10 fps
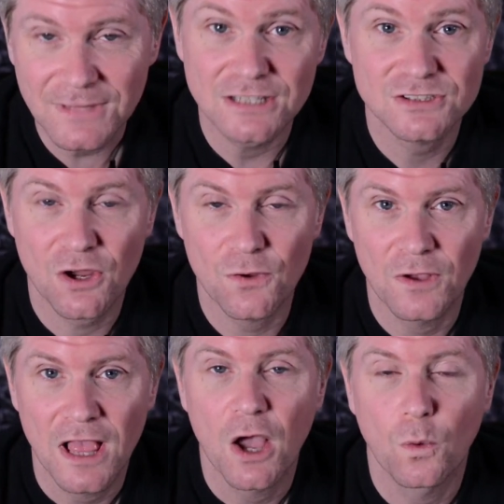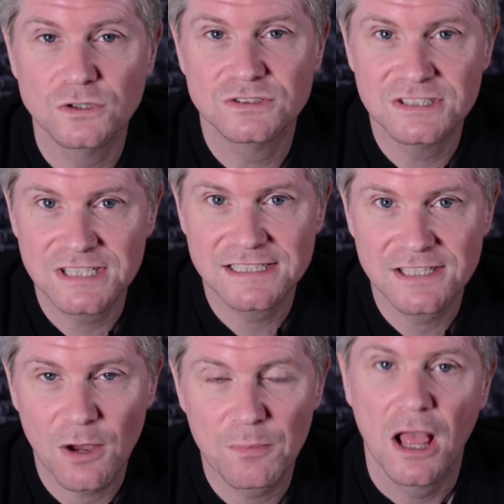So, what's the
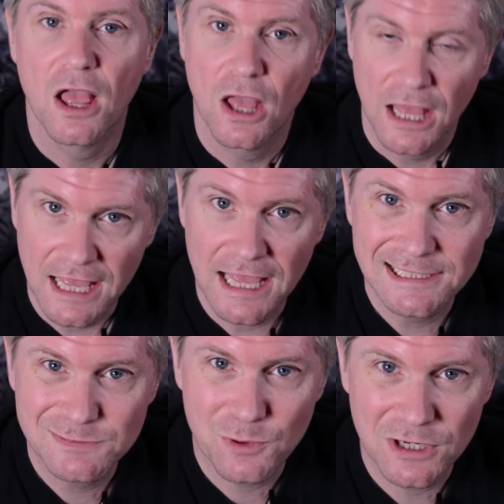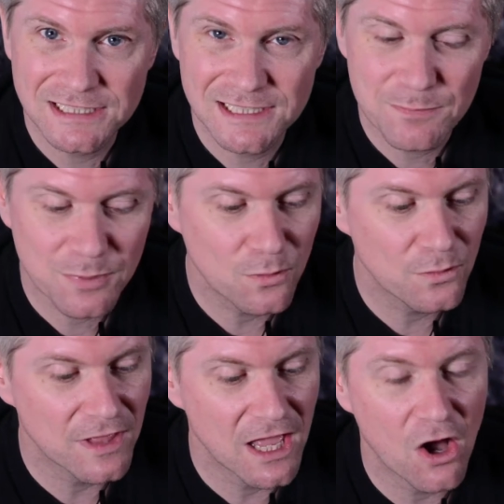setup? It's pretty simple.
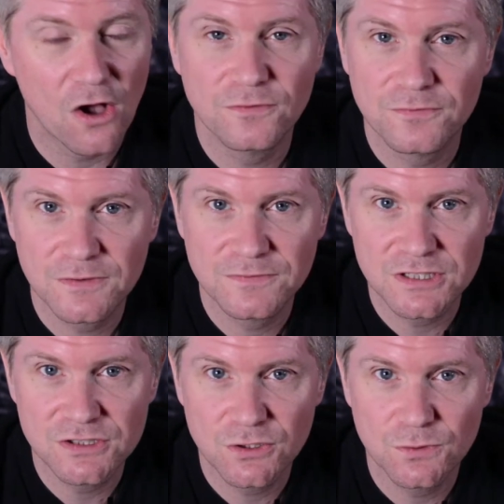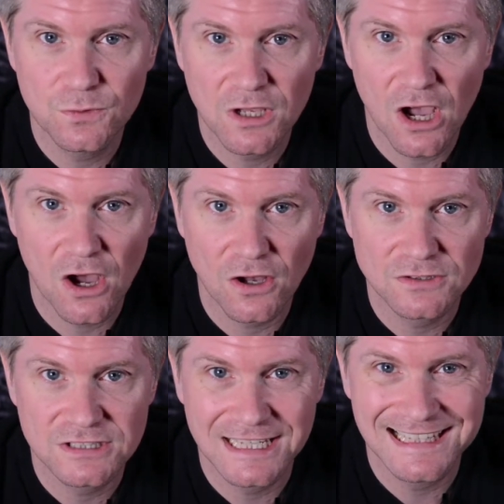There are 52
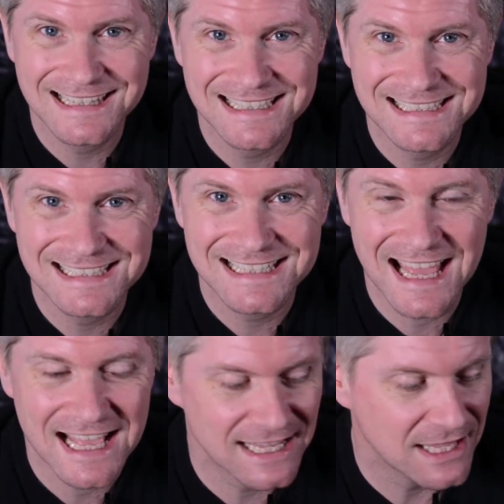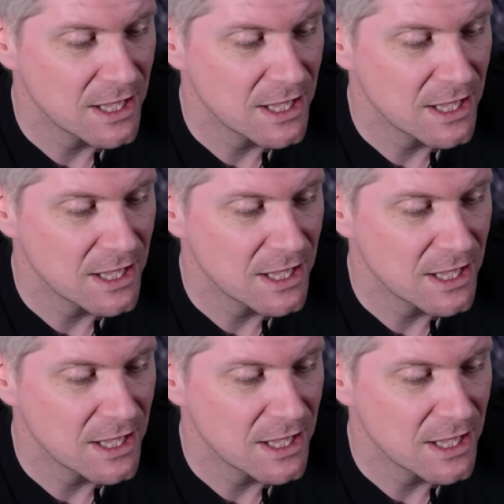cards in this deck,